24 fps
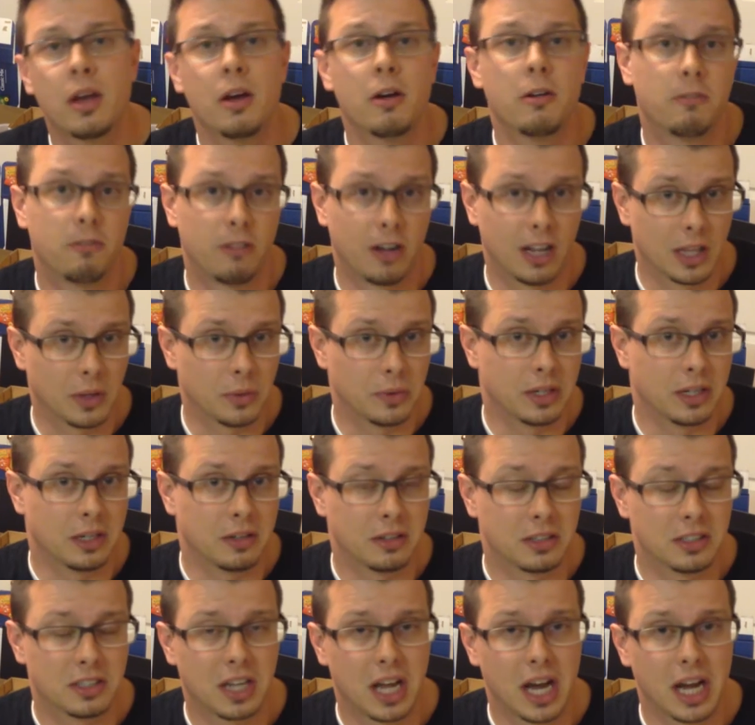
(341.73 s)
Following in
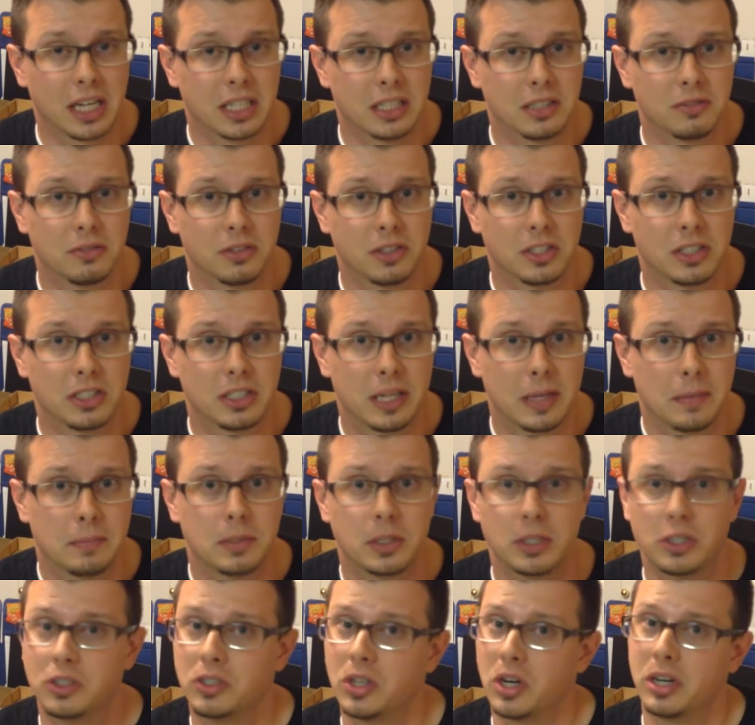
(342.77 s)
Scotty's footsteps,
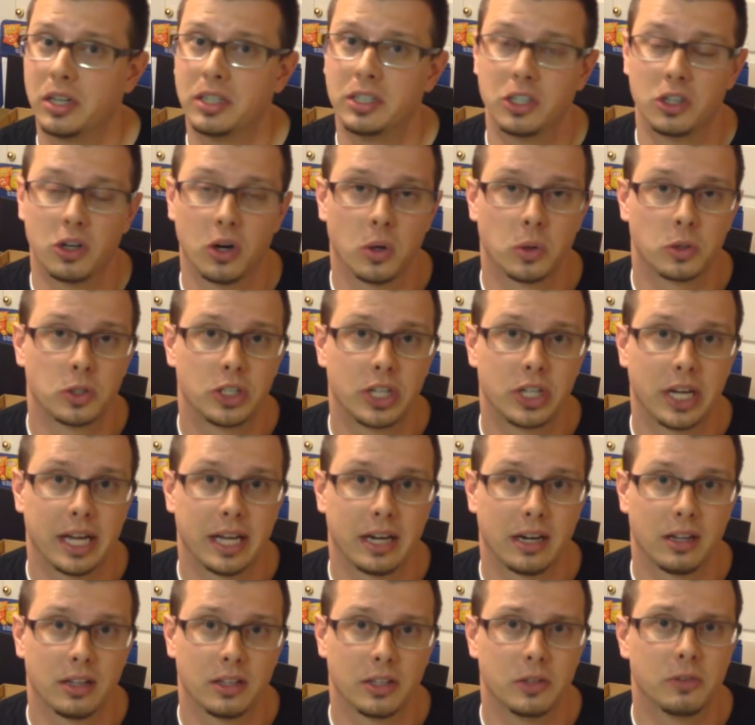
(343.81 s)
you started your own
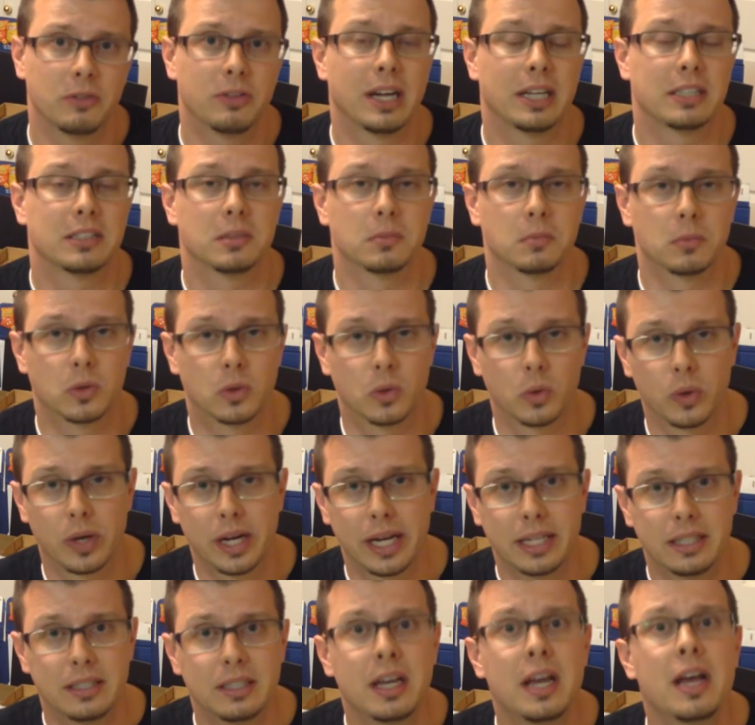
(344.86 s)
channel. You've got some
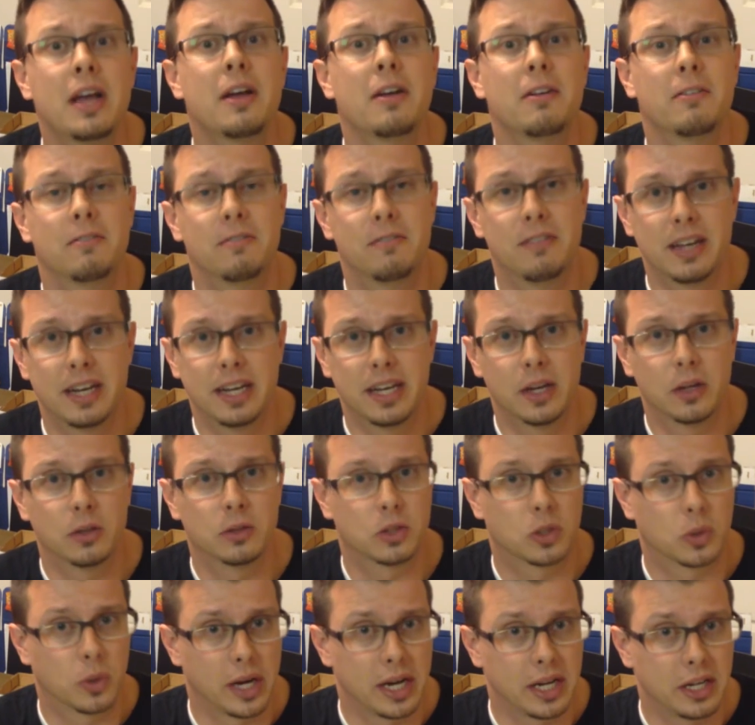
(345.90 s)
great videos,
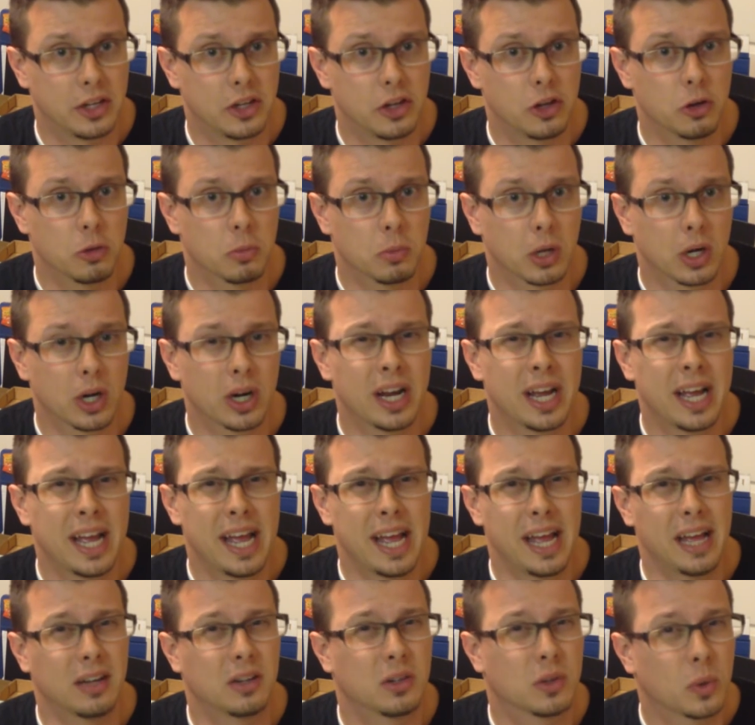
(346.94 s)
great humor,
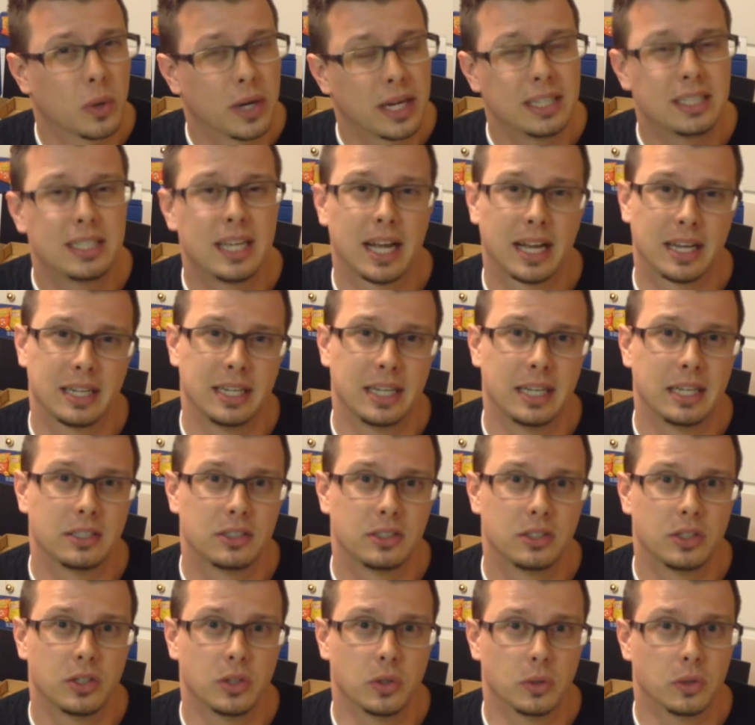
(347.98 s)
and great techniques
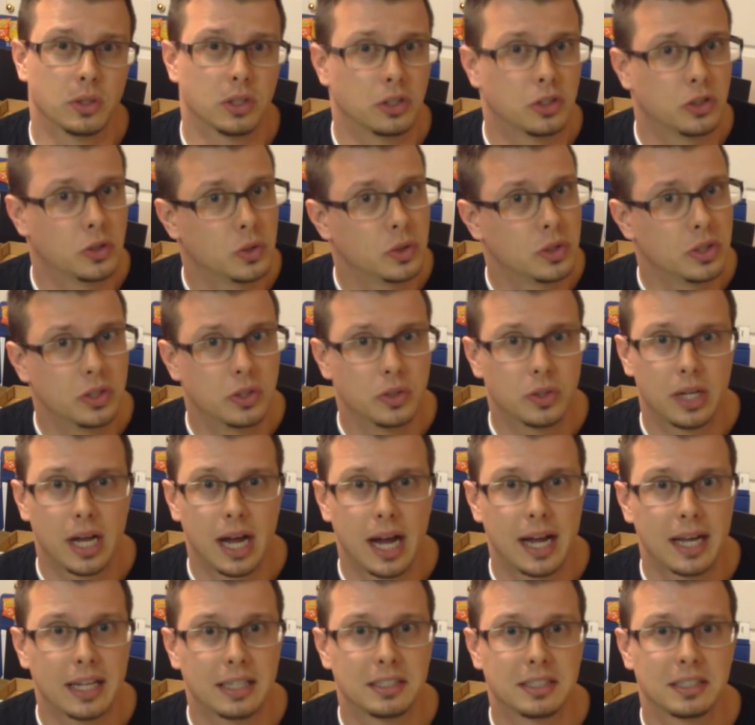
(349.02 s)
too. The two of you
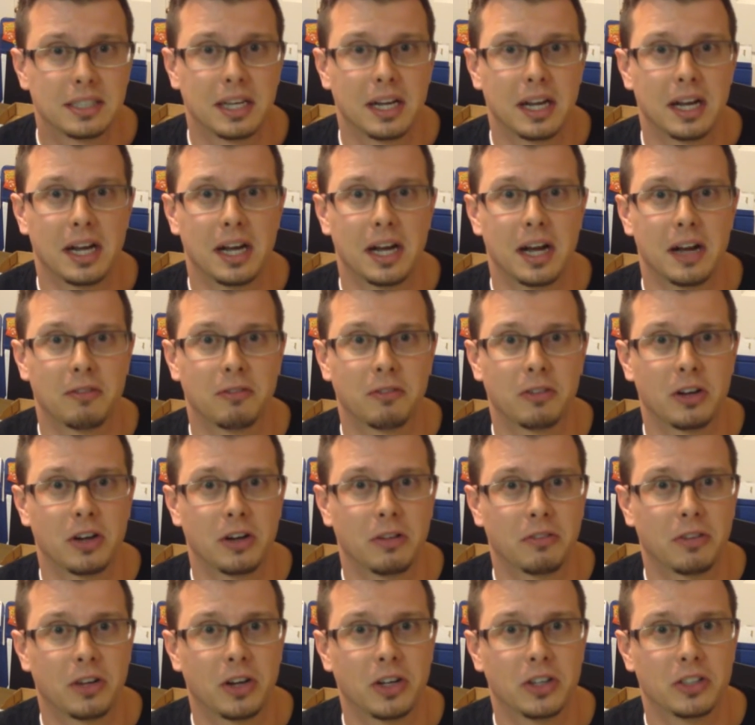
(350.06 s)
guys,
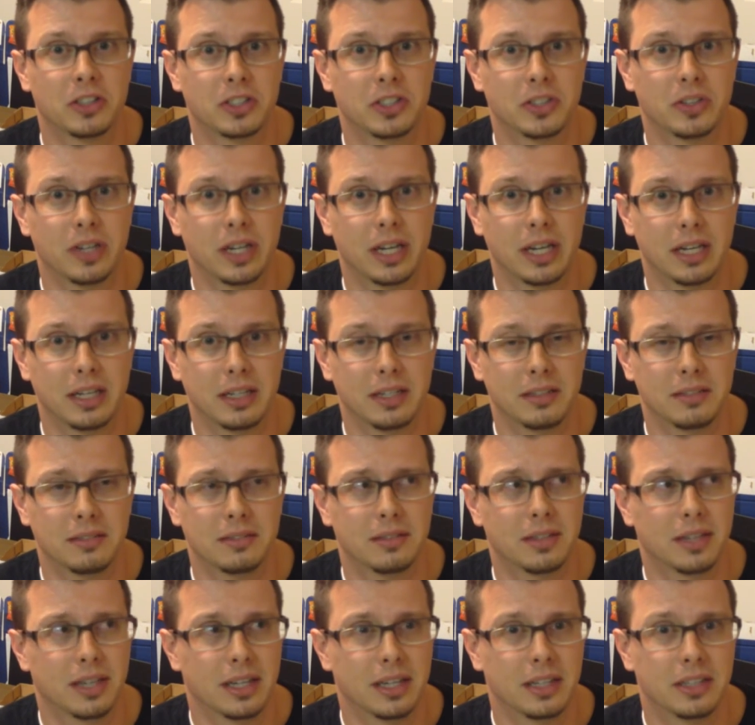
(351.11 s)
I've called you
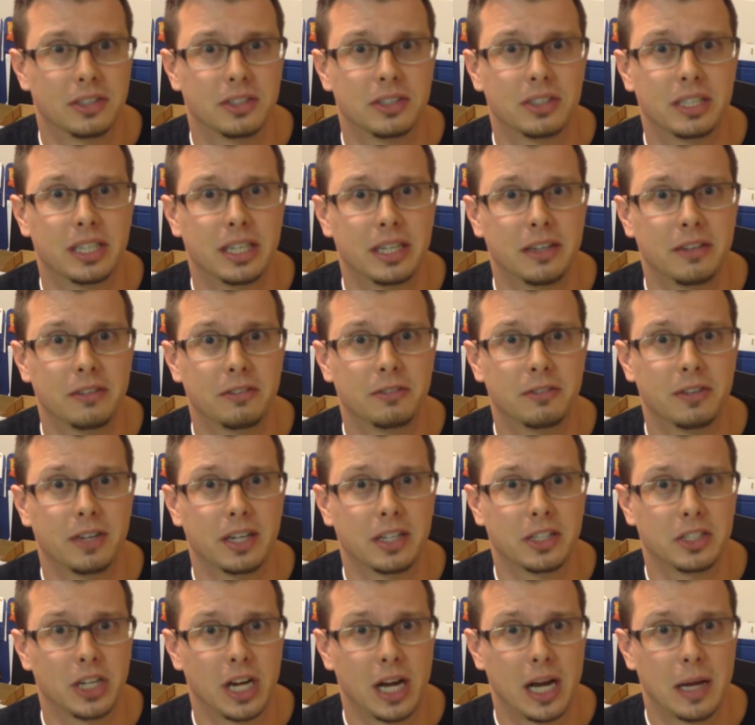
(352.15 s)
Steve
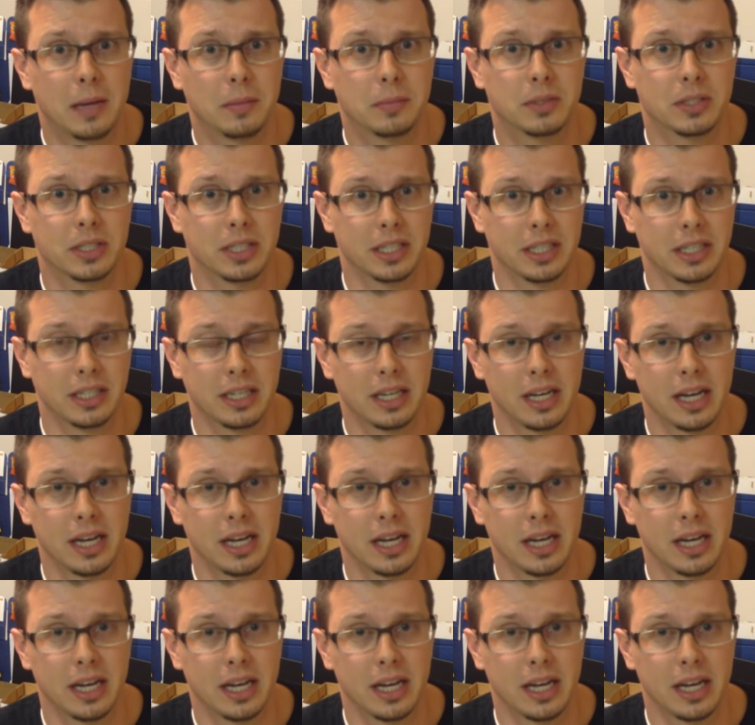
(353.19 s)
Jobs and